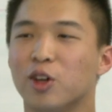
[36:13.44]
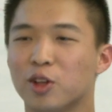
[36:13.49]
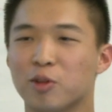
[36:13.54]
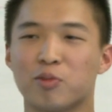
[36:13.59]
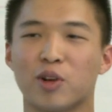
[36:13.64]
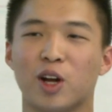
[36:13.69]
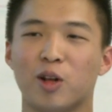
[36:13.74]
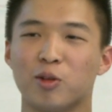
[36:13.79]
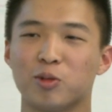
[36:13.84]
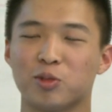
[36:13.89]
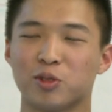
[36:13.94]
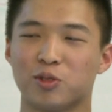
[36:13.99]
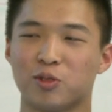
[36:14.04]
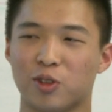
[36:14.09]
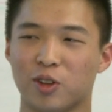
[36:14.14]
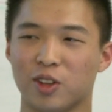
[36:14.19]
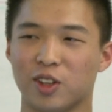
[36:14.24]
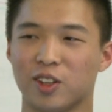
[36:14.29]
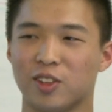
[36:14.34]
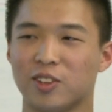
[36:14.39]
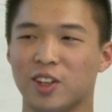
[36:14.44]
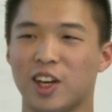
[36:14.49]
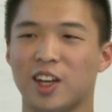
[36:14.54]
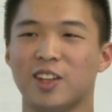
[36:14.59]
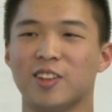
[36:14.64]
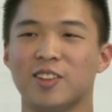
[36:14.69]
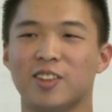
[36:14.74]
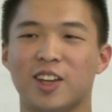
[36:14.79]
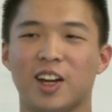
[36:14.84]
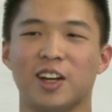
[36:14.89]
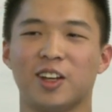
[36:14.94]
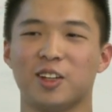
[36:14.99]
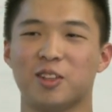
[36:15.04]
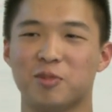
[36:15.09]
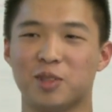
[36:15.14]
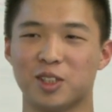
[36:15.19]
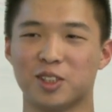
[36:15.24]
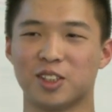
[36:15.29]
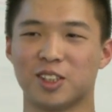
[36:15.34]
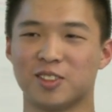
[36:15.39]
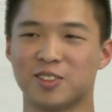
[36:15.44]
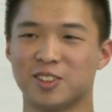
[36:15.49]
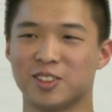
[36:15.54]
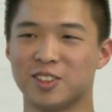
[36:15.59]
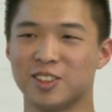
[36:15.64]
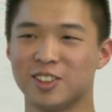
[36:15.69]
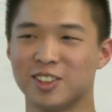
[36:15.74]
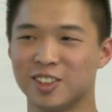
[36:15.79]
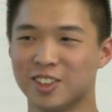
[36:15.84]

other problems before this, and it's not going to be shuffled.